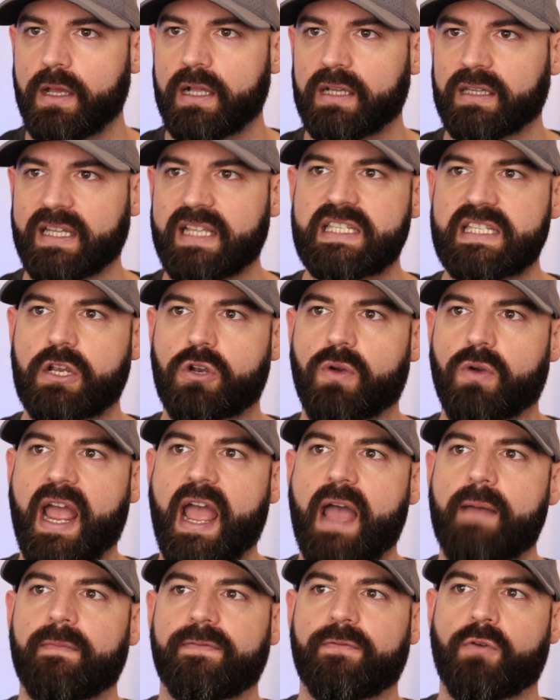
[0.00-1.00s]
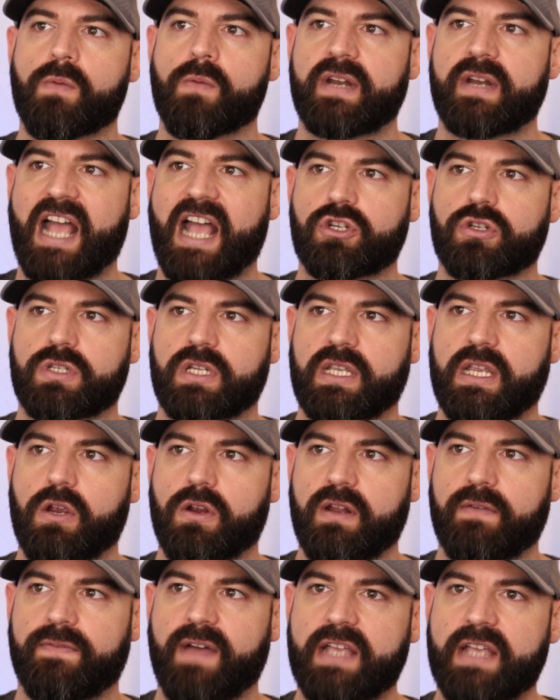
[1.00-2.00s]
Lindsey Graham, former National
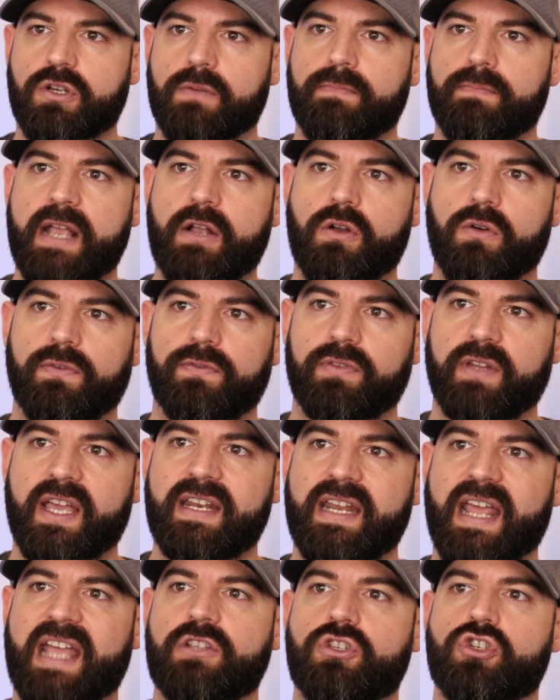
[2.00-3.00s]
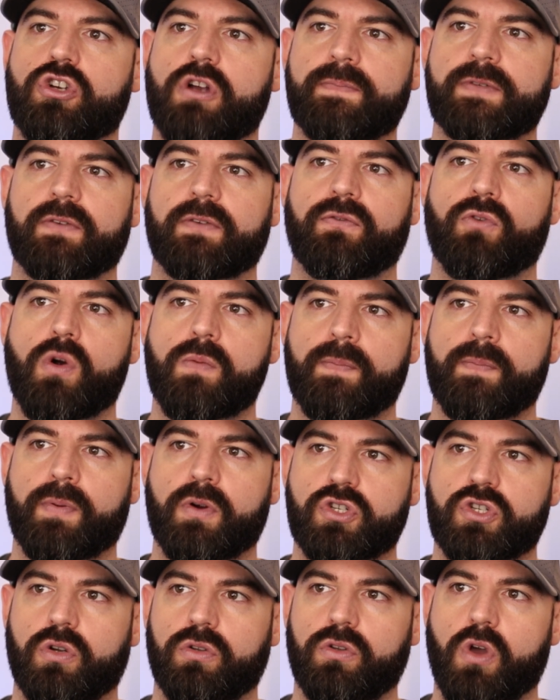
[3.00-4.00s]
Security Advisor Michael Flynn, and Trump's former
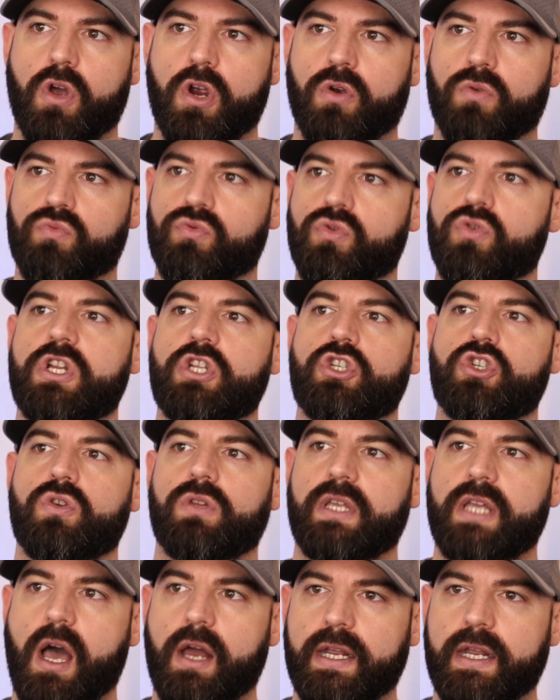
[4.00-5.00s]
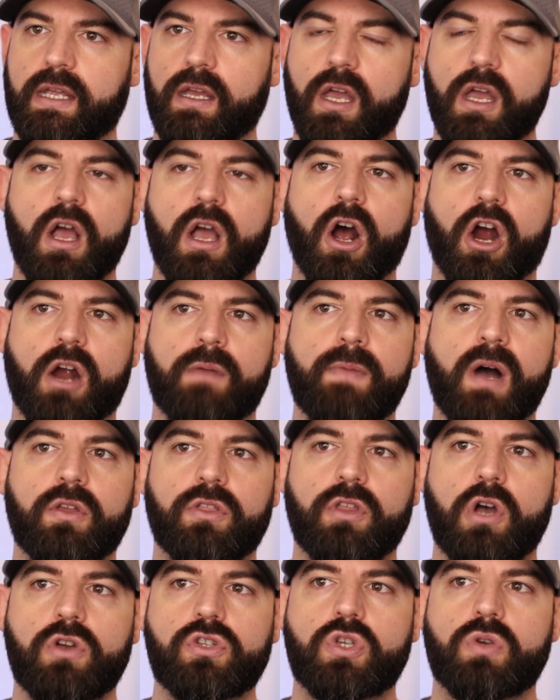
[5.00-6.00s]
personal lawyer Rudy Giuliani are among
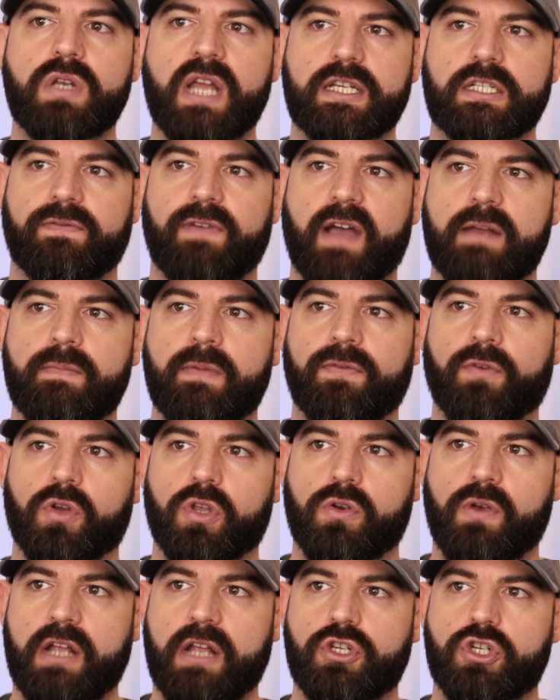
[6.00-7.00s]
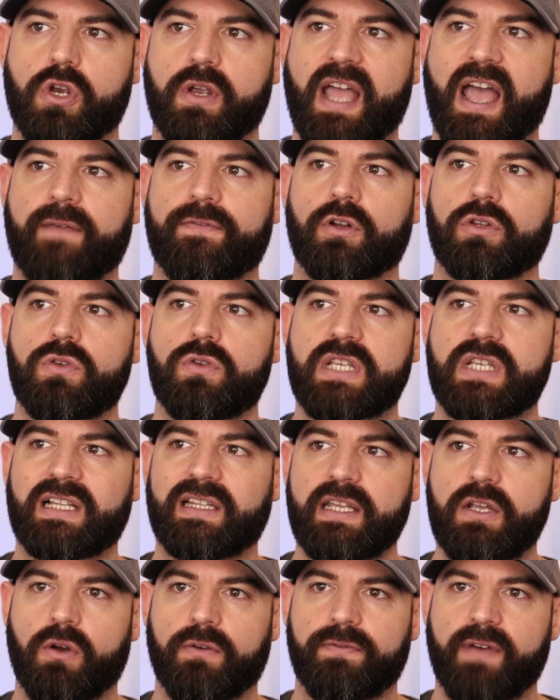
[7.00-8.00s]
those who testified before the grand jury after losing
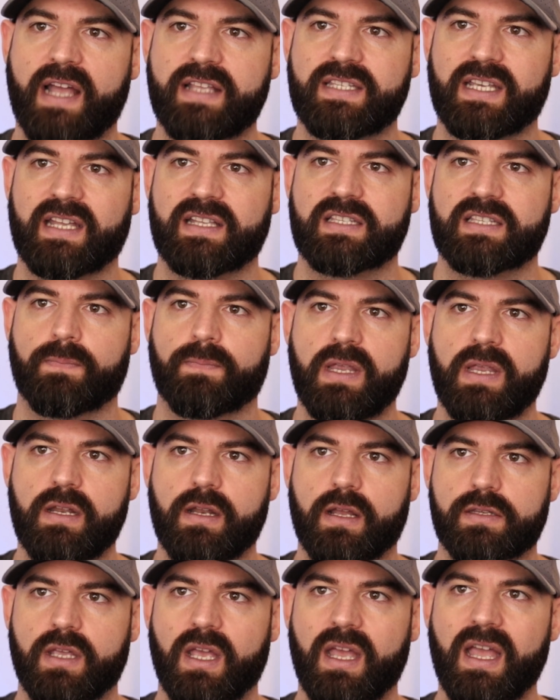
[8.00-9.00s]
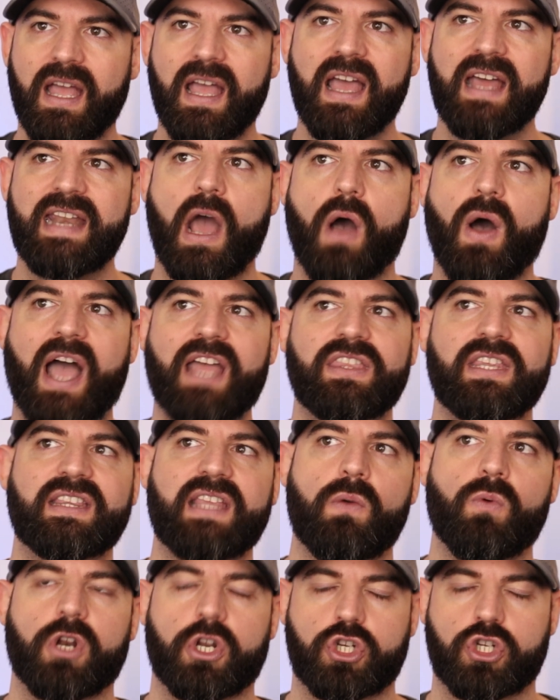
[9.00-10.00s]
legal fights against subpoenas. Now, I think
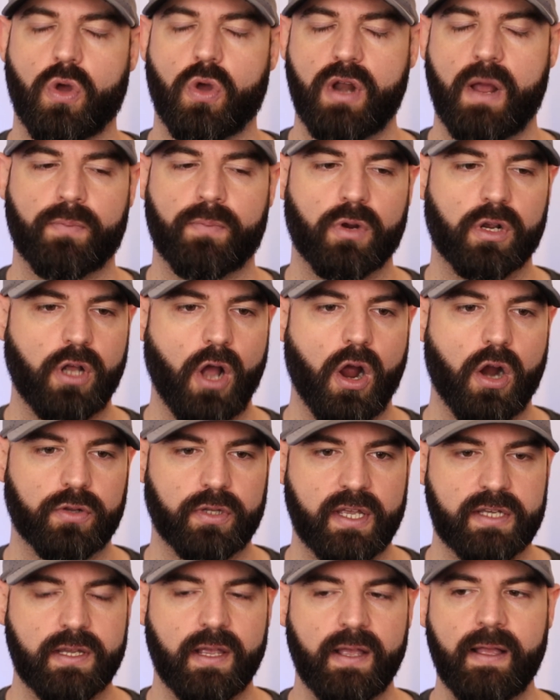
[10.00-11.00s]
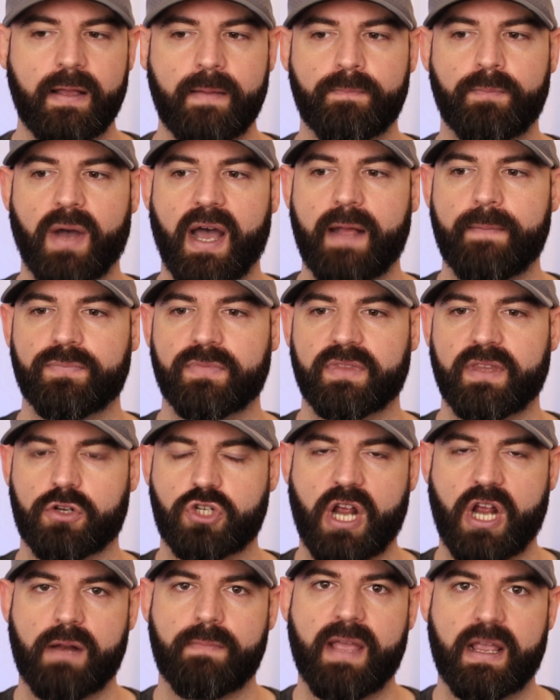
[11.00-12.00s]
they would have shown up regardless, but they're
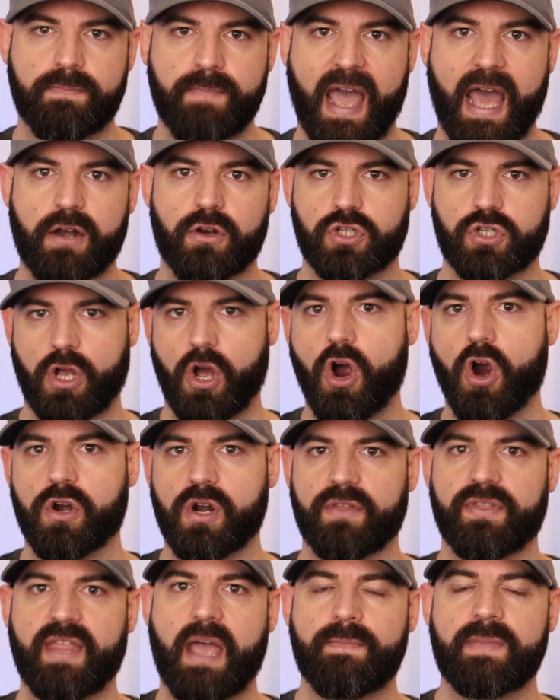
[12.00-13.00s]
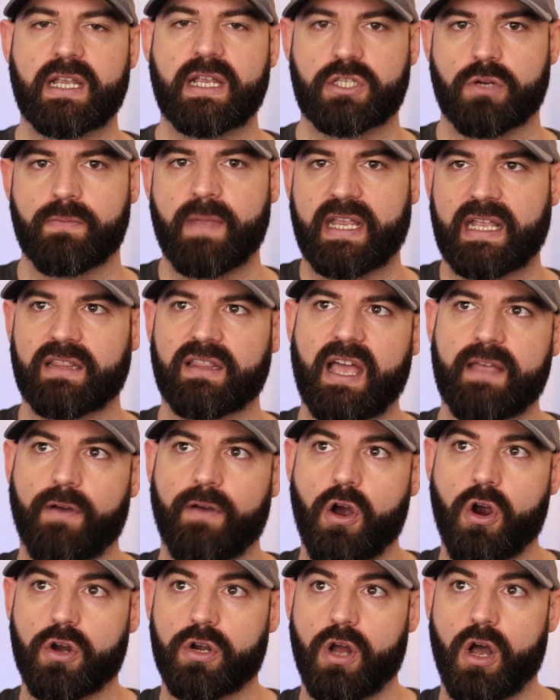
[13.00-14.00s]
trying to make matters hard on them because they're making life
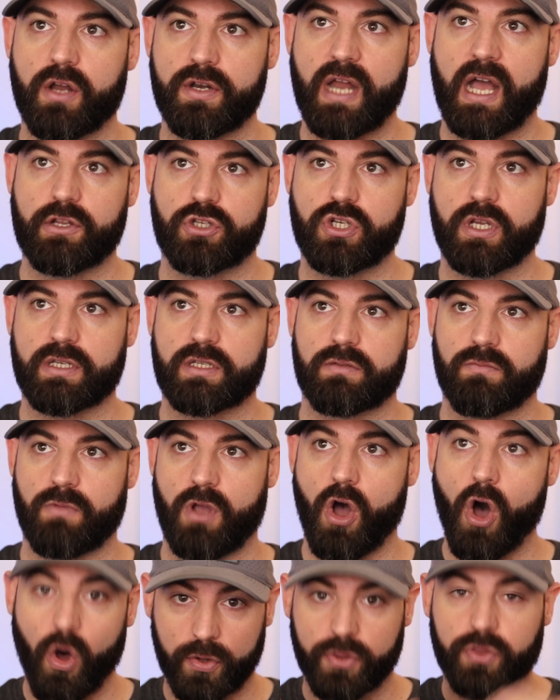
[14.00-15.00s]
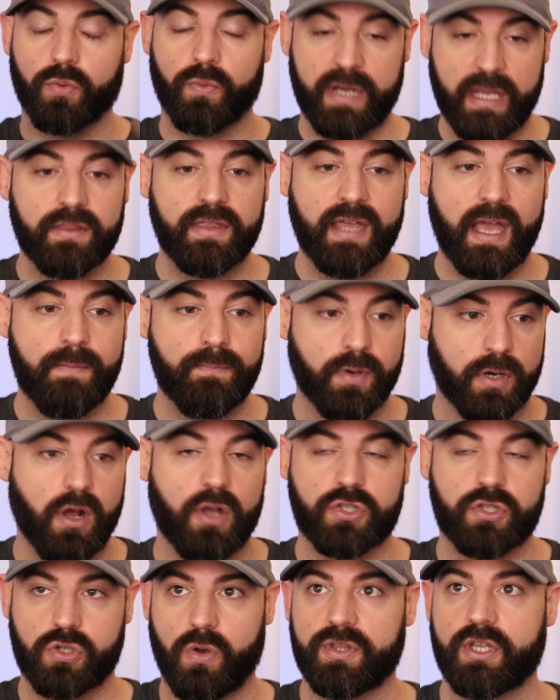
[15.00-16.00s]
hard on not just all three of them, but
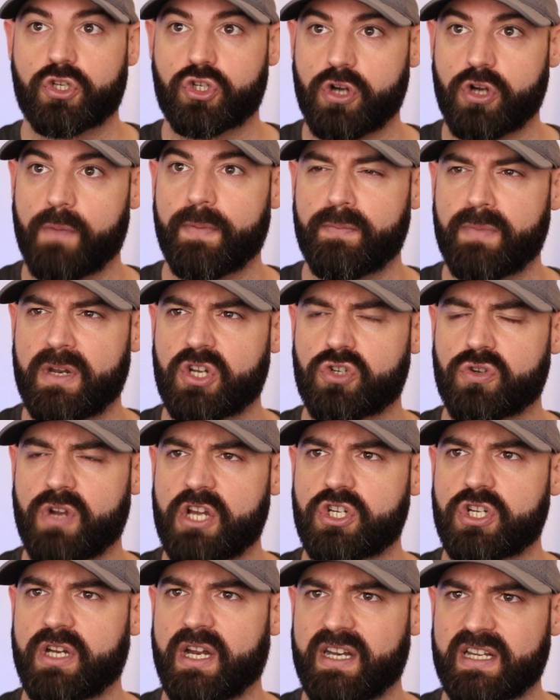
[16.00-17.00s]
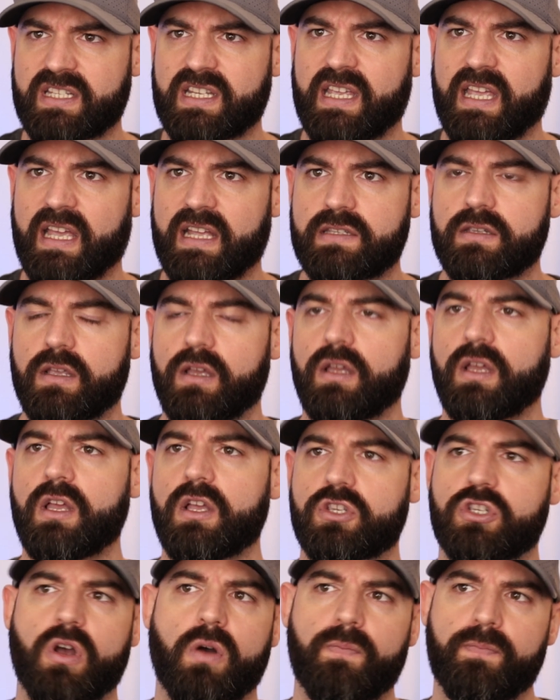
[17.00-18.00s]
also on the Trump administration and his kids.
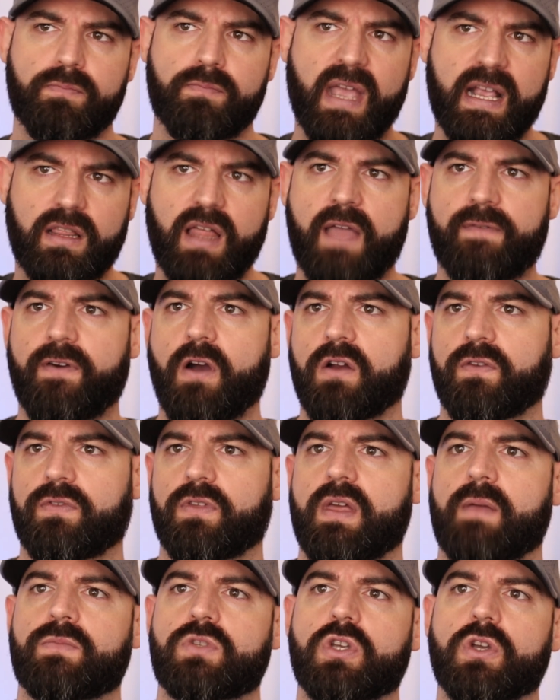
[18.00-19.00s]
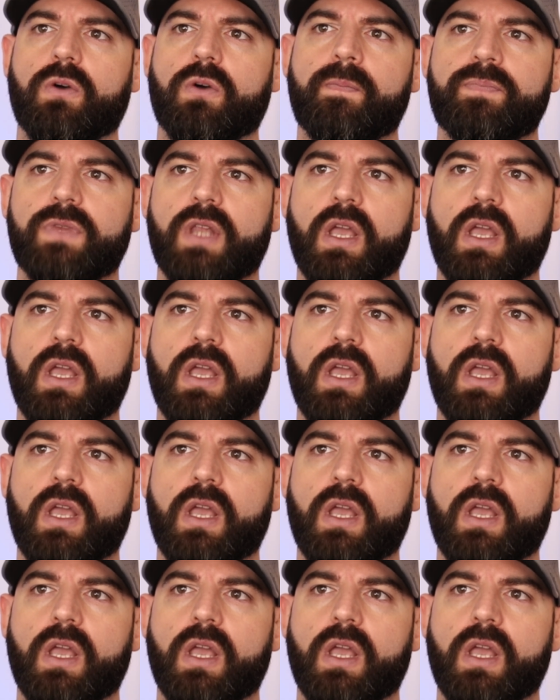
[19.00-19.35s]
So make life hard for them too.